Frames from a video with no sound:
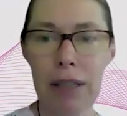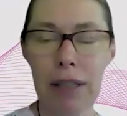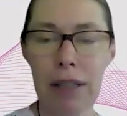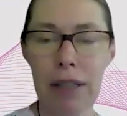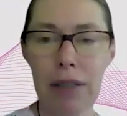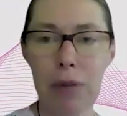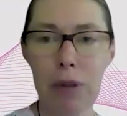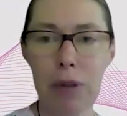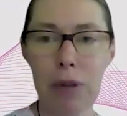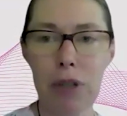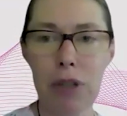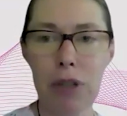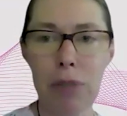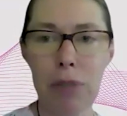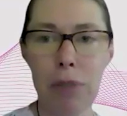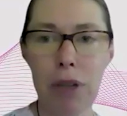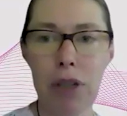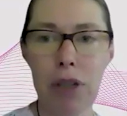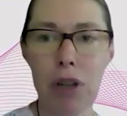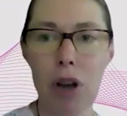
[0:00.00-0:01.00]
which is a
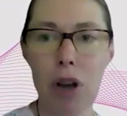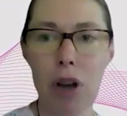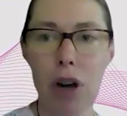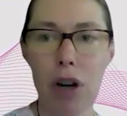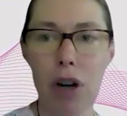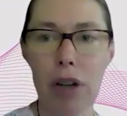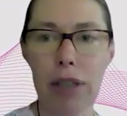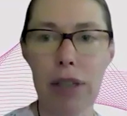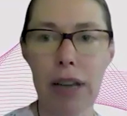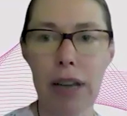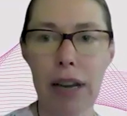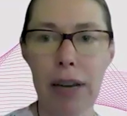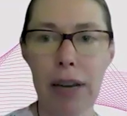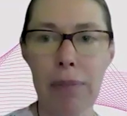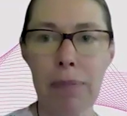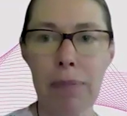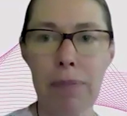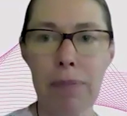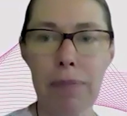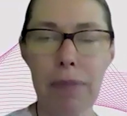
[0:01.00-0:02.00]
much longer
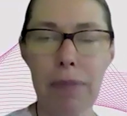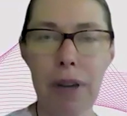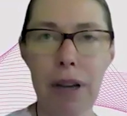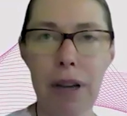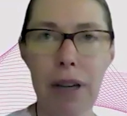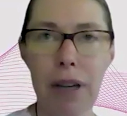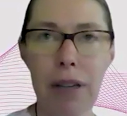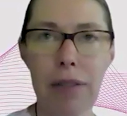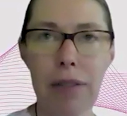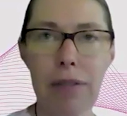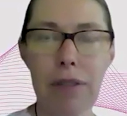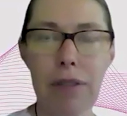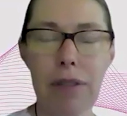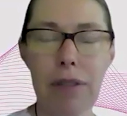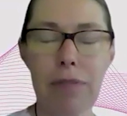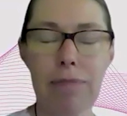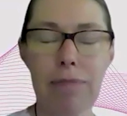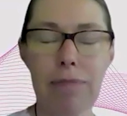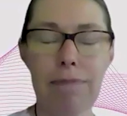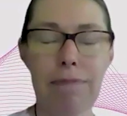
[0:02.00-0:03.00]
time. A
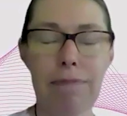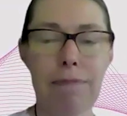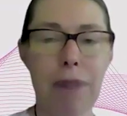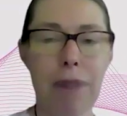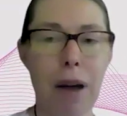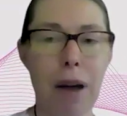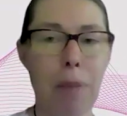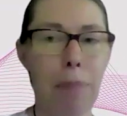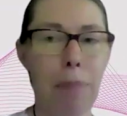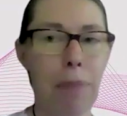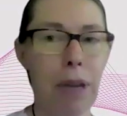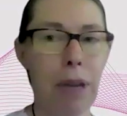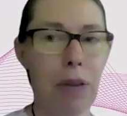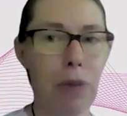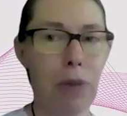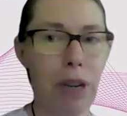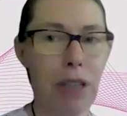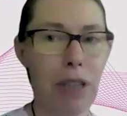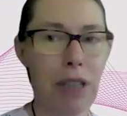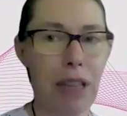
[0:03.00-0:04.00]
big
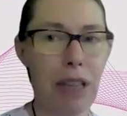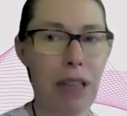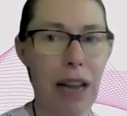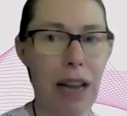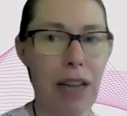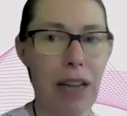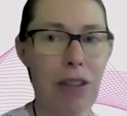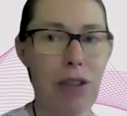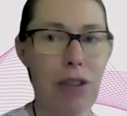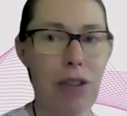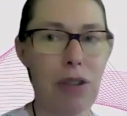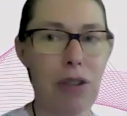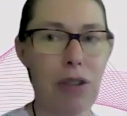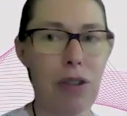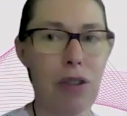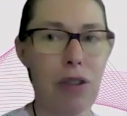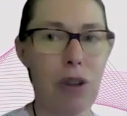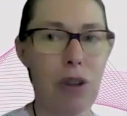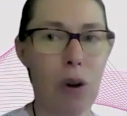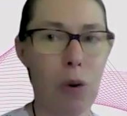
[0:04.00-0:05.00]
reason that I
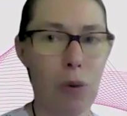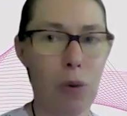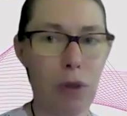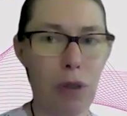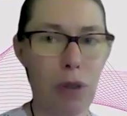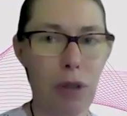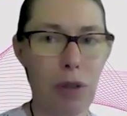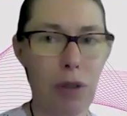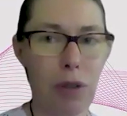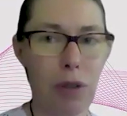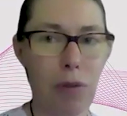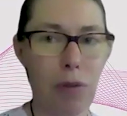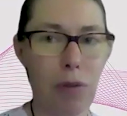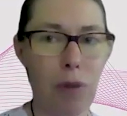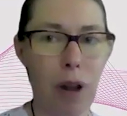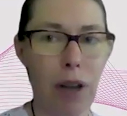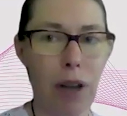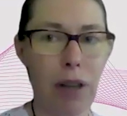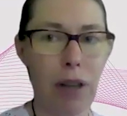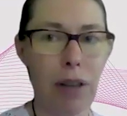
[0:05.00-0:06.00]
don't
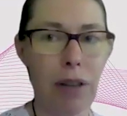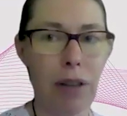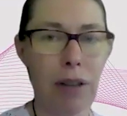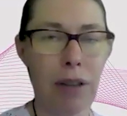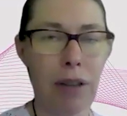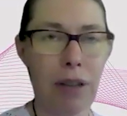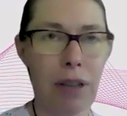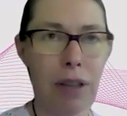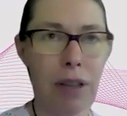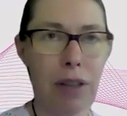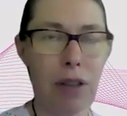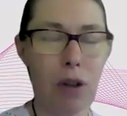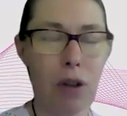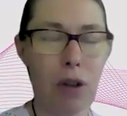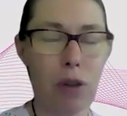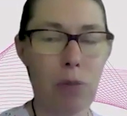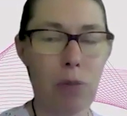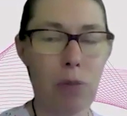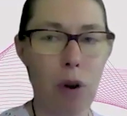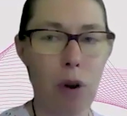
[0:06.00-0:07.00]
run
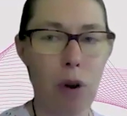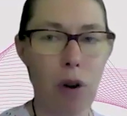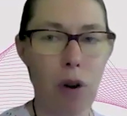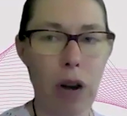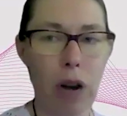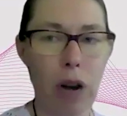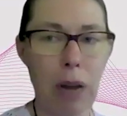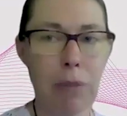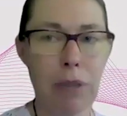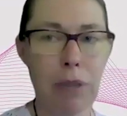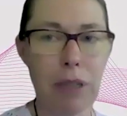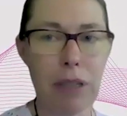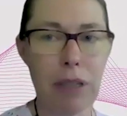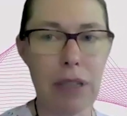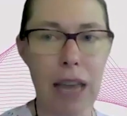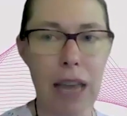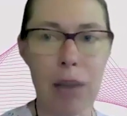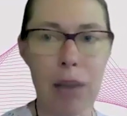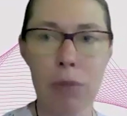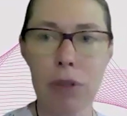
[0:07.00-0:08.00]
those programs is
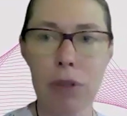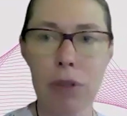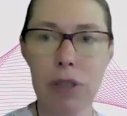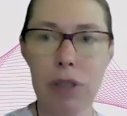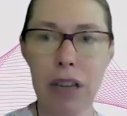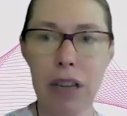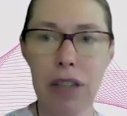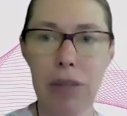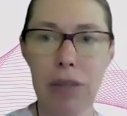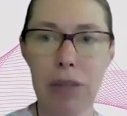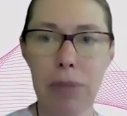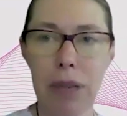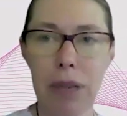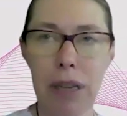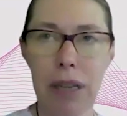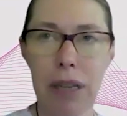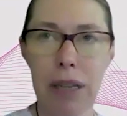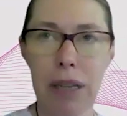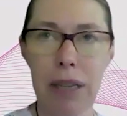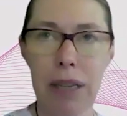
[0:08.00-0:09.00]
animals tend to
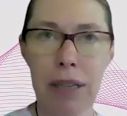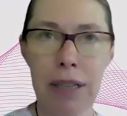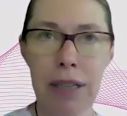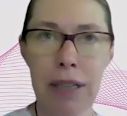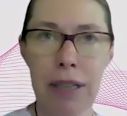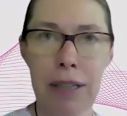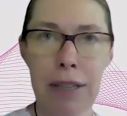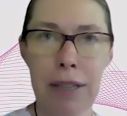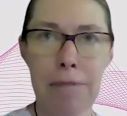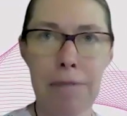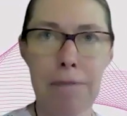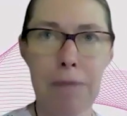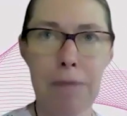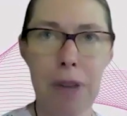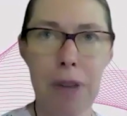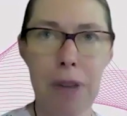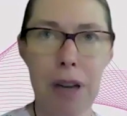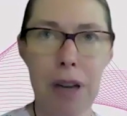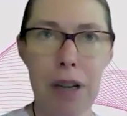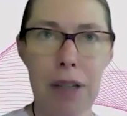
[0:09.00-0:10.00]
be,
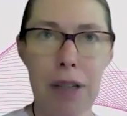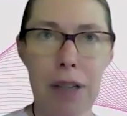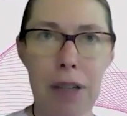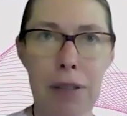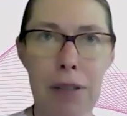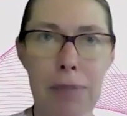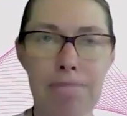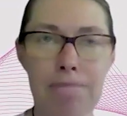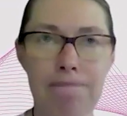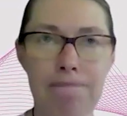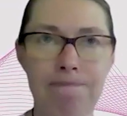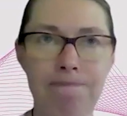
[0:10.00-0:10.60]
I don't